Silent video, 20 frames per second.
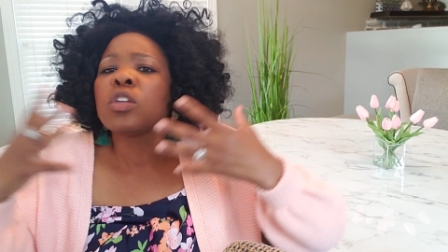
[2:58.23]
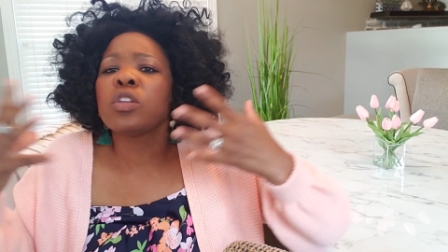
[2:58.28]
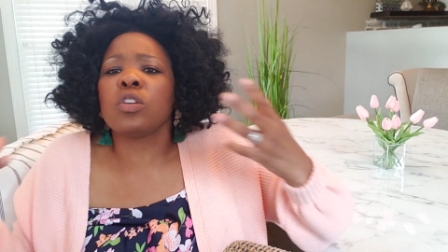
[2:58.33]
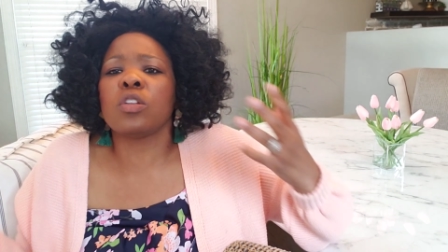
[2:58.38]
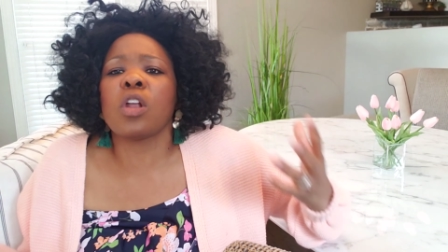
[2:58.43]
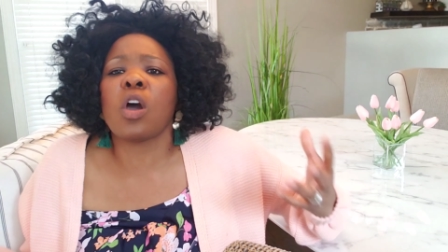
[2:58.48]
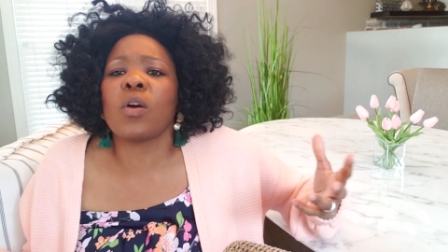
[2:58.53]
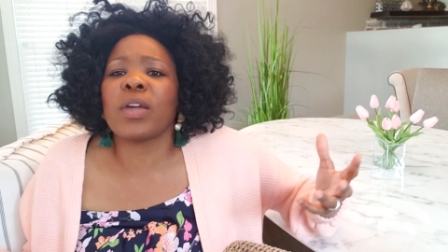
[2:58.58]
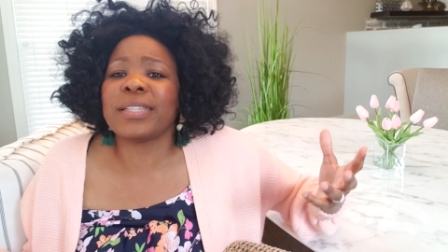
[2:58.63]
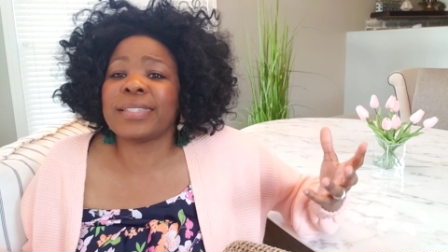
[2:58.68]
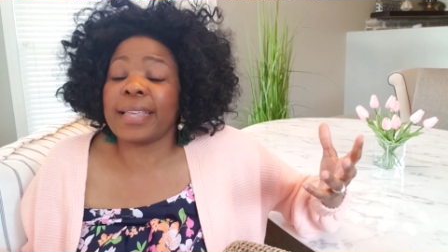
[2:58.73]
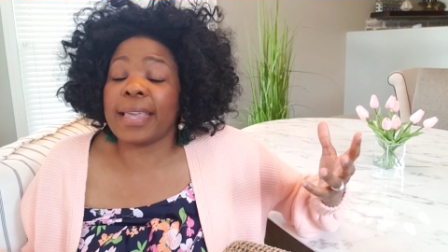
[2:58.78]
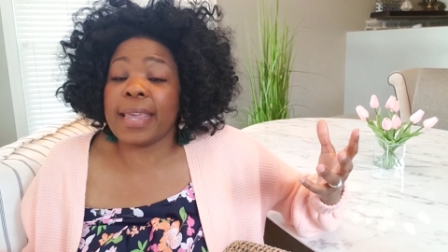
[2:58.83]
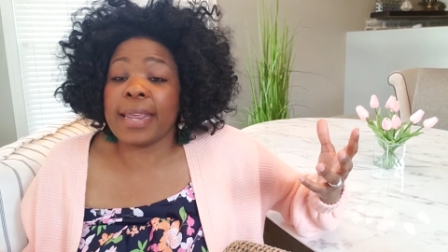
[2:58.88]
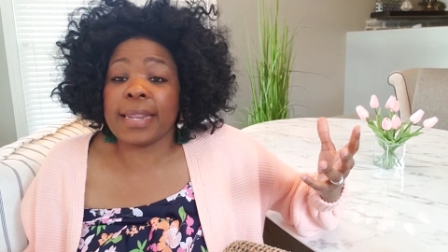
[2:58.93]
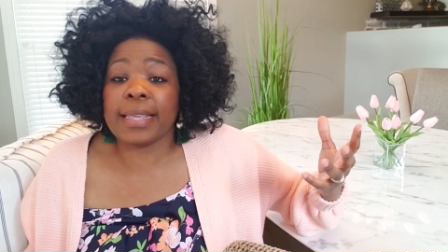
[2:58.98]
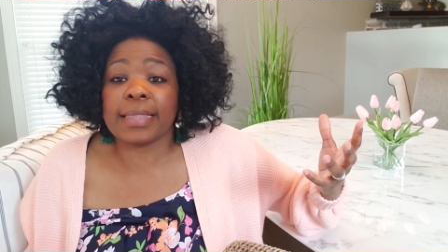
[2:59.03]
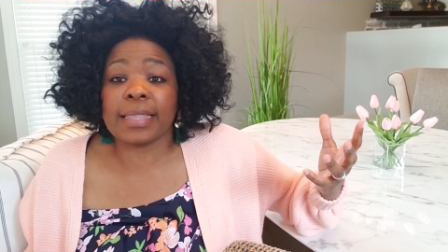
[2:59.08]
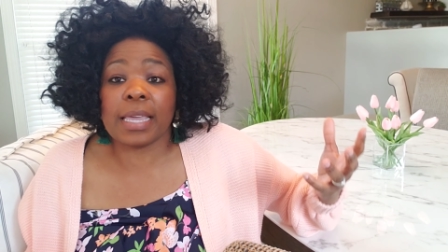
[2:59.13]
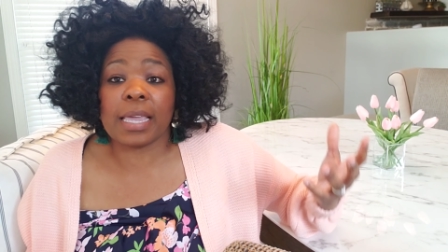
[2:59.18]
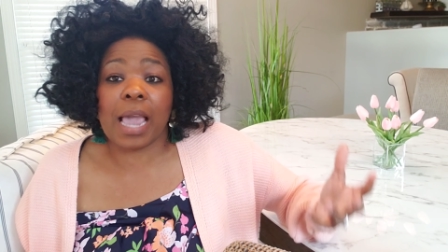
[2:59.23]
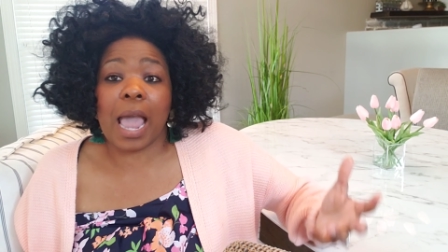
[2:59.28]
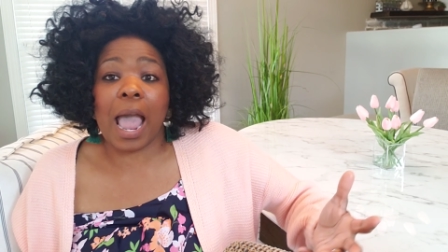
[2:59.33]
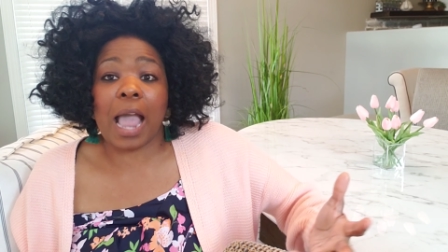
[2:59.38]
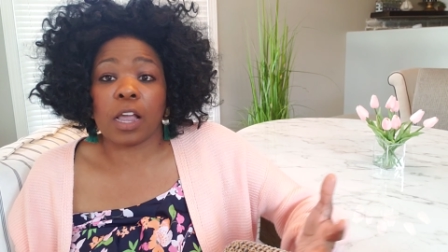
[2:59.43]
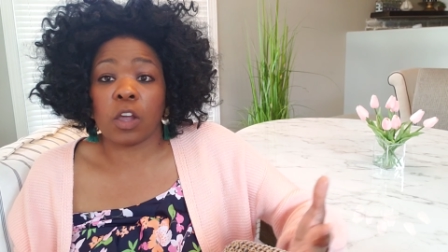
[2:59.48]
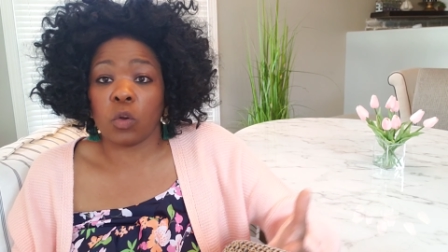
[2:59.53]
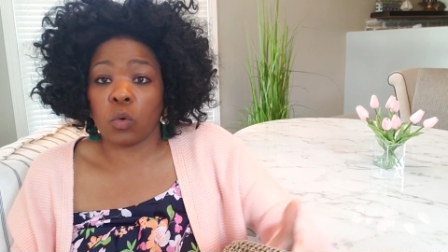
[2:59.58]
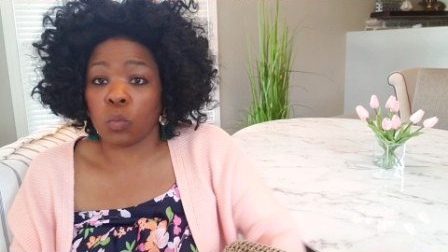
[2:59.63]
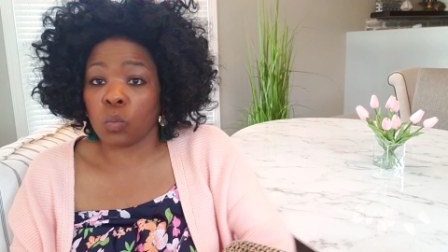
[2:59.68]
You know, is there anything
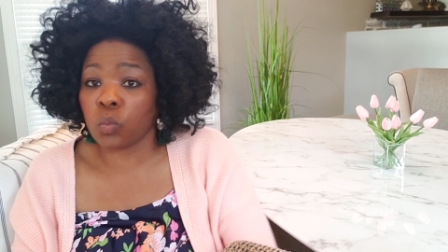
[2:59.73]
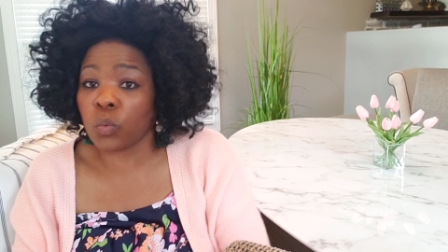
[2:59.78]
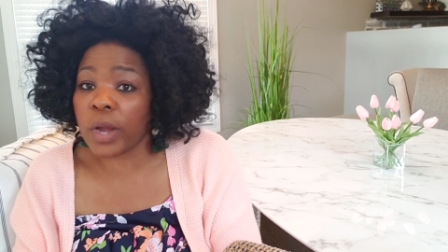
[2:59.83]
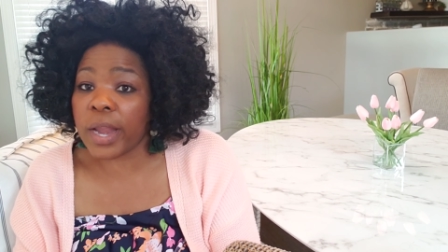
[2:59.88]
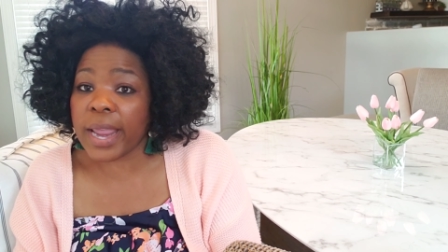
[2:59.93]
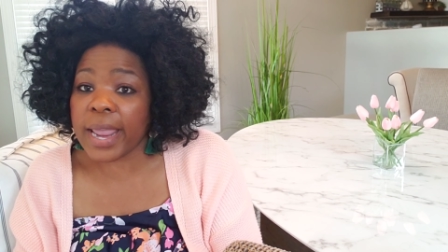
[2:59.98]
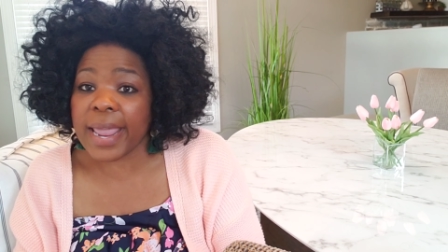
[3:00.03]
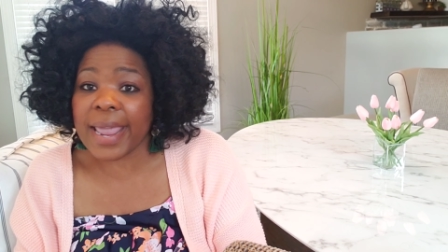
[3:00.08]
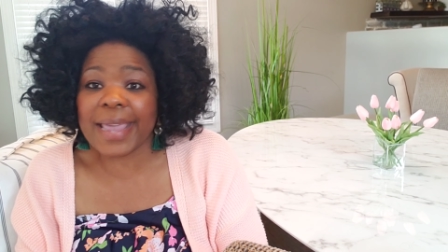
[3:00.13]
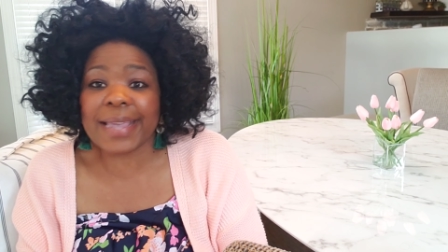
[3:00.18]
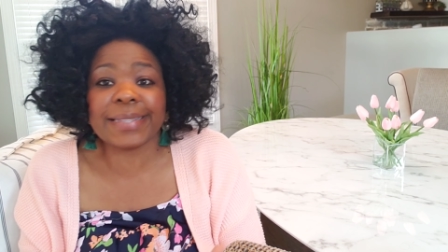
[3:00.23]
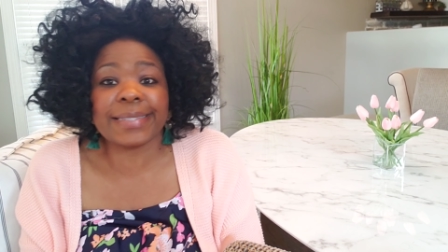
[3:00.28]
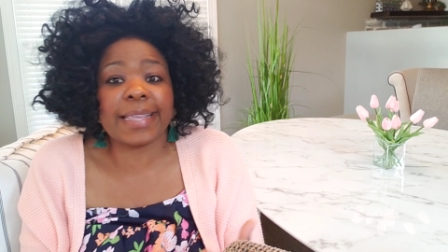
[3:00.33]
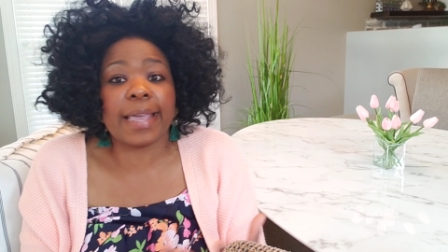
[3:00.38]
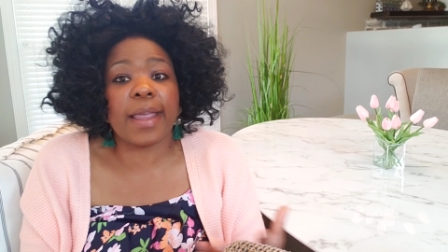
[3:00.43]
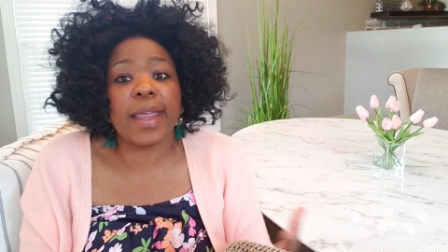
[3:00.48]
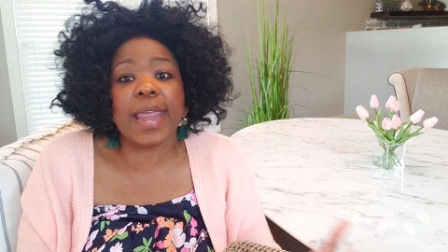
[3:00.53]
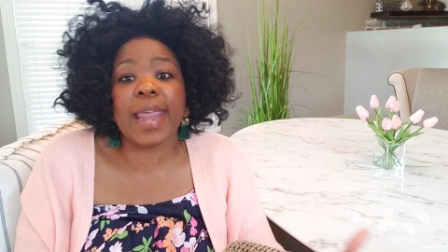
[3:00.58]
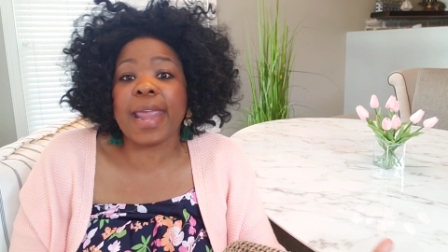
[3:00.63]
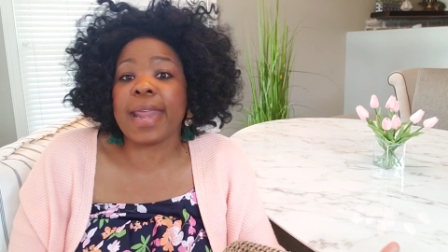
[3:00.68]
I could read? Is there